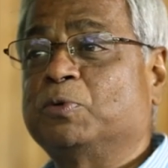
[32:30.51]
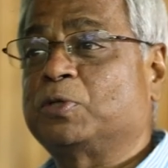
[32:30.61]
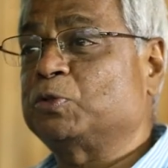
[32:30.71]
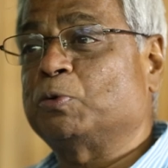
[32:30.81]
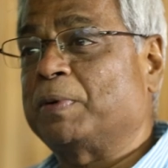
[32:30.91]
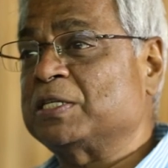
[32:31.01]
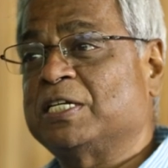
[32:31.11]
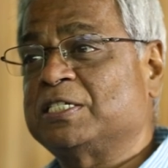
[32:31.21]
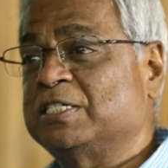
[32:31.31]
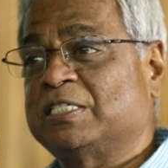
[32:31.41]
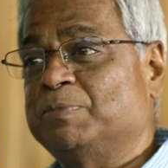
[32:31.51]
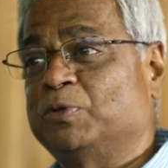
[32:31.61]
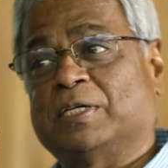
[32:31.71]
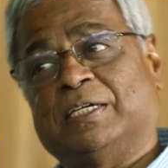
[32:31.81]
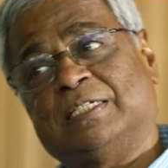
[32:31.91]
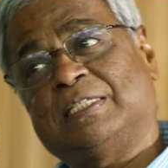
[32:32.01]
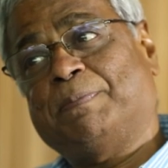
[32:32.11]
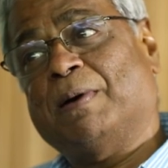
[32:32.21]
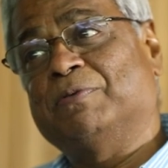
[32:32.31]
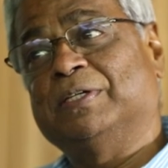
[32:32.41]
motor to brushless DC motor,
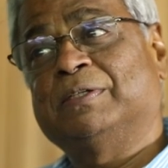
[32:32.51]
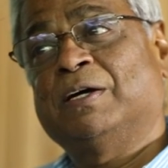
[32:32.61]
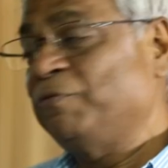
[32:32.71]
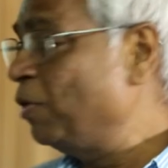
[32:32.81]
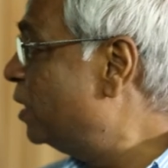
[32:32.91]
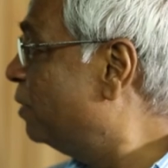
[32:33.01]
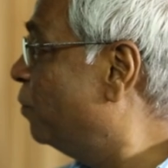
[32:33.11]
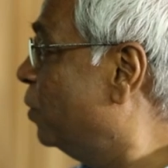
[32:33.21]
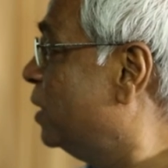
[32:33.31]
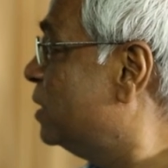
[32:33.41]
DC powered, 48 volt